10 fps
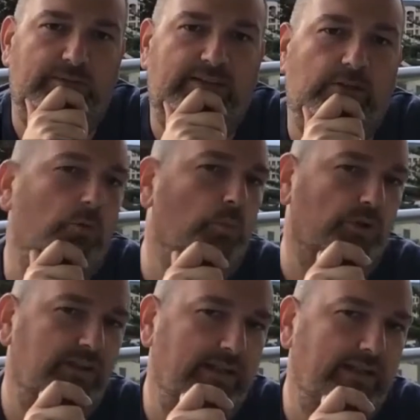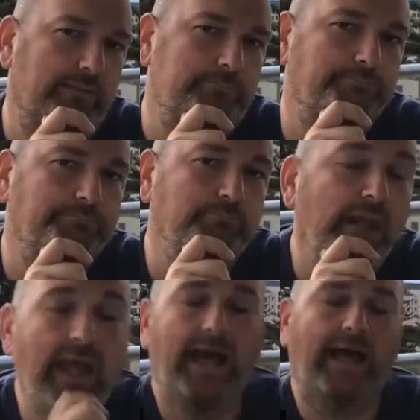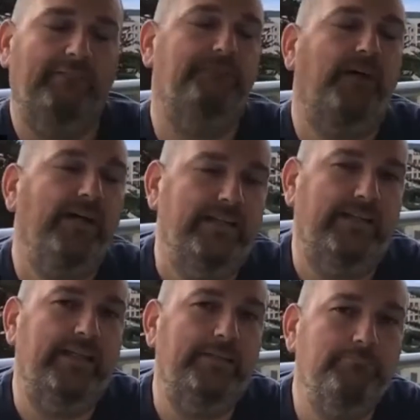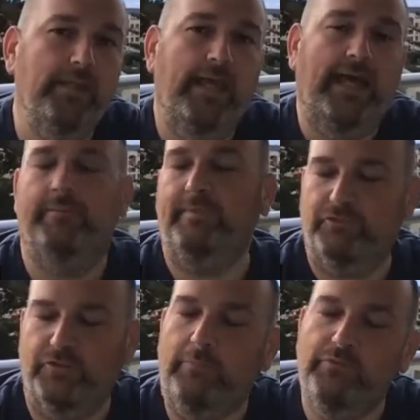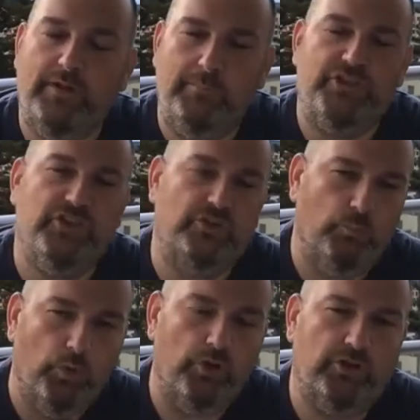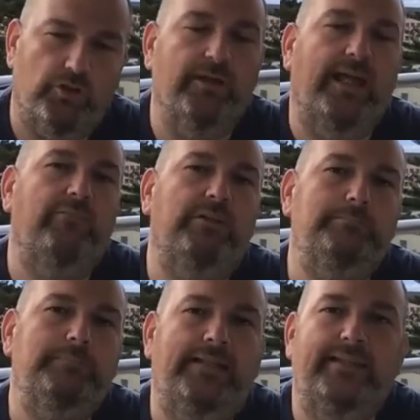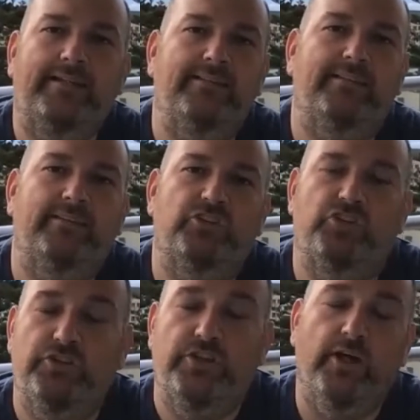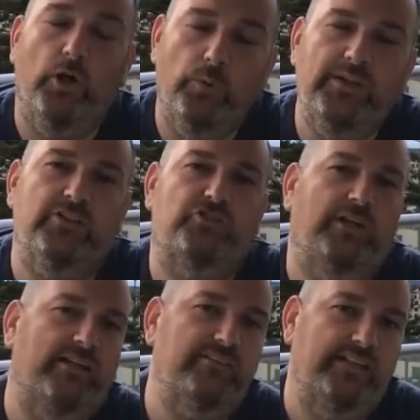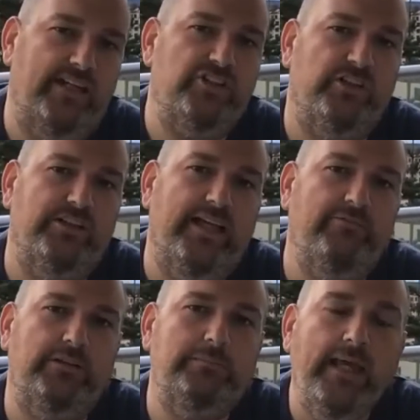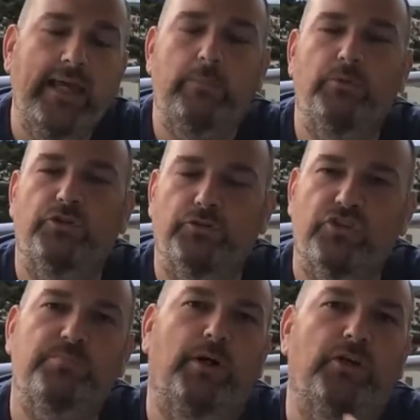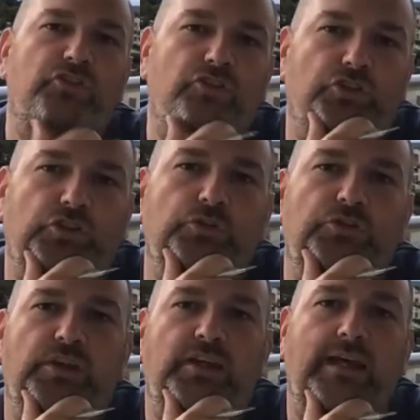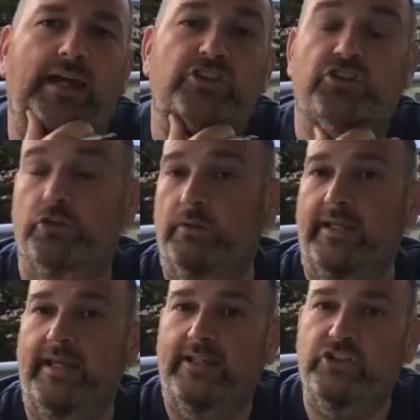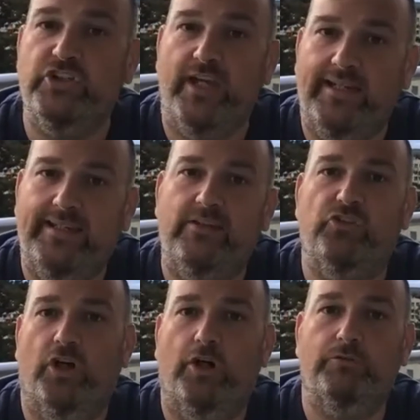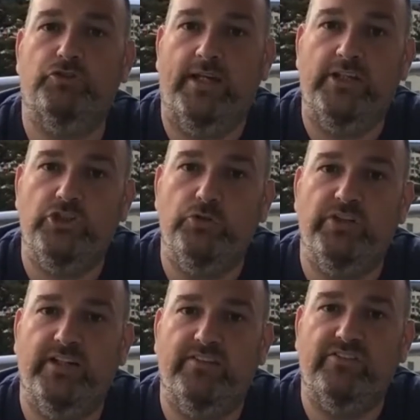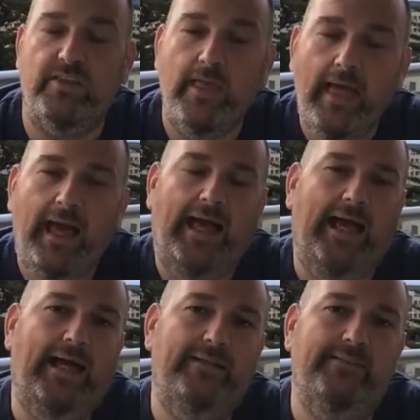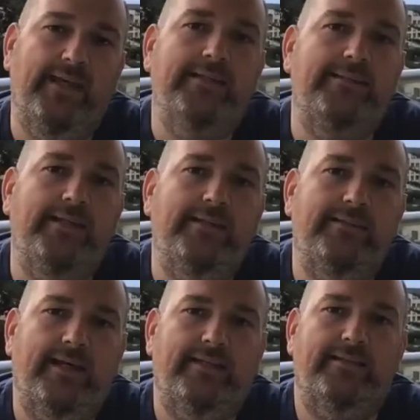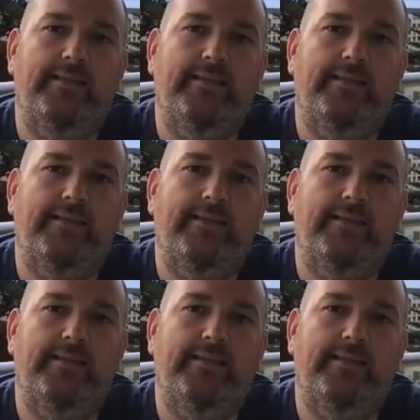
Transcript: that they were working in. And finally, so that was very much at the worker level. And then only the transnational level, it was the response to the Ashulia jailings of trade unionists and the idea that